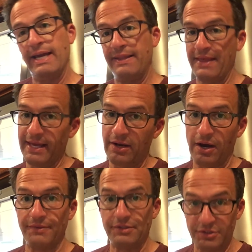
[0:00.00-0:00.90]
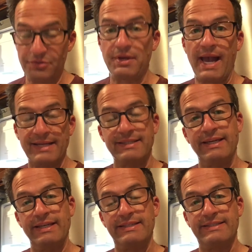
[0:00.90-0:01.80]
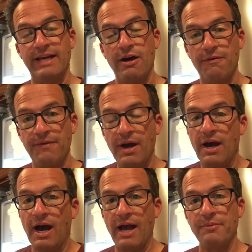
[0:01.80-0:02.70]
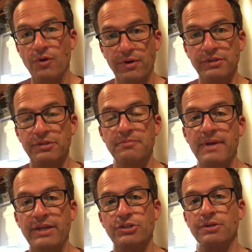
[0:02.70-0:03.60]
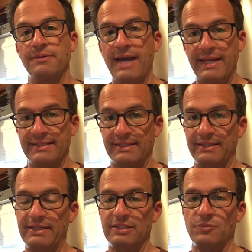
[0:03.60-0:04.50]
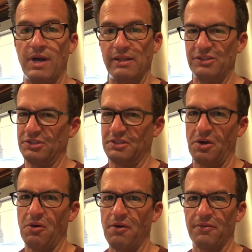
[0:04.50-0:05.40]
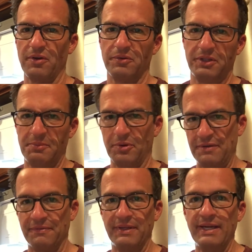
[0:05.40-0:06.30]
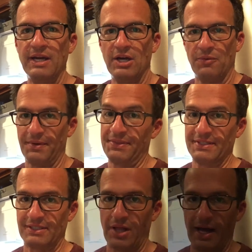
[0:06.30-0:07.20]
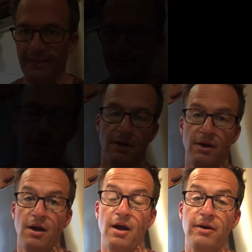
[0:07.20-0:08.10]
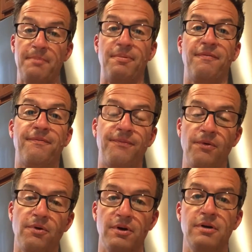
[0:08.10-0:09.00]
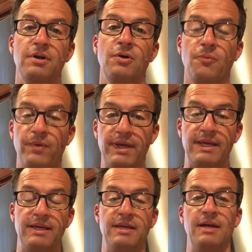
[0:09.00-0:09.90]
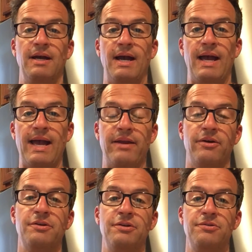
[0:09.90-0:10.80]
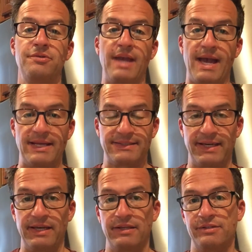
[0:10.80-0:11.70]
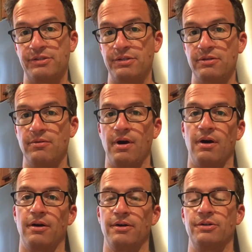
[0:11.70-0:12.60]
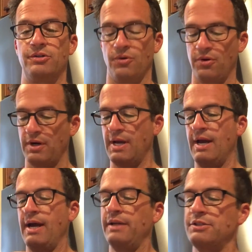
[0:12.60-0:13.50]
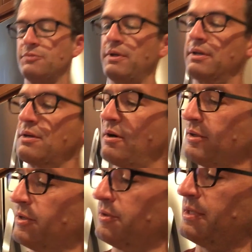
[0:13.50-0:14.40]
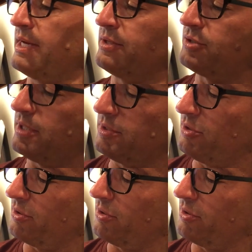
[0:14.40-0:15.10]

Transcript: And then on the new gasket itself, I'm going to make sure that is clean as well and just go over it really briefly with this cloth. All right, before we add our new gasket to our door, I just wanted to call your attention. You're